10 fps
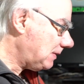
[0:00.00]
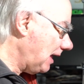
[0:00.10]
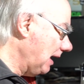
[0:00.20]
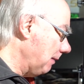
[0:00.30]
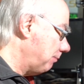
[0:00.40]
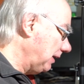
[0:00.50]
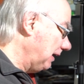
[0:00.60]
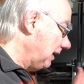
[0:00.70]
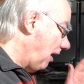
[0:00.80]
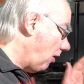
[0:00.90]
uh, but
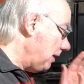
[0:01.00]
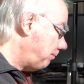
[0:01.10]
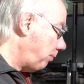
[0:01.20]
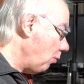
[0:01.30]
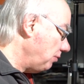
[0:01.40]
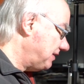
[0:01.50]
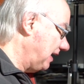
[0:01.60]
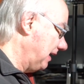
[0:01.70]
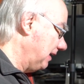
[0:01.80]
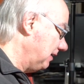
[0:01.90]
I bought
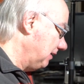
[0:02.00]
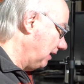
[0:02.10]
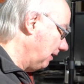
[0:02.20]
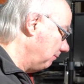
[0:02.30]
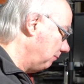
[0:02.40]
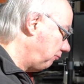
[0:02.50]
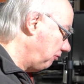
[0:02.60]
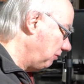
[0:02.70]
it um,